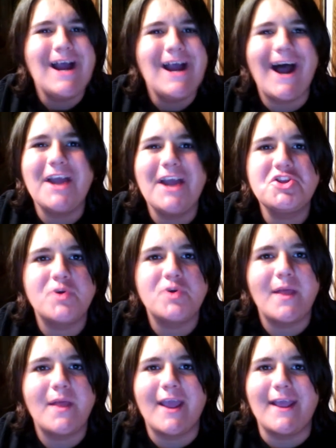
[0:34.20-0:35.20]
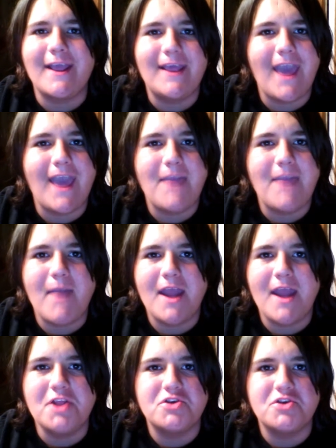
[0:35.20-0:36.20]
I enjoyed it like a gay
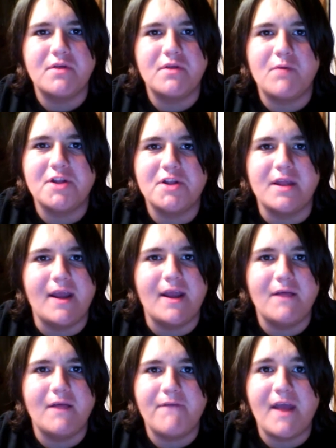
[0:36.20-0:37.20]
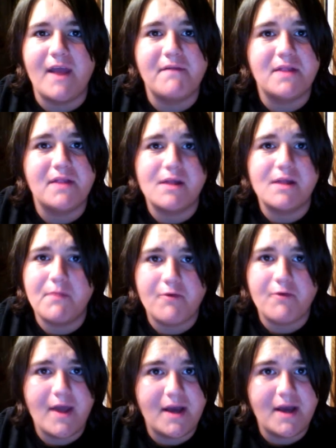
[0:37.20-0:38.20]
man enjoys watching an elephant have sex with a
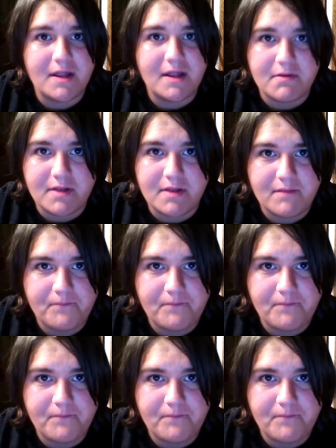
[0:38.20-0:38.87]
rhinoceros.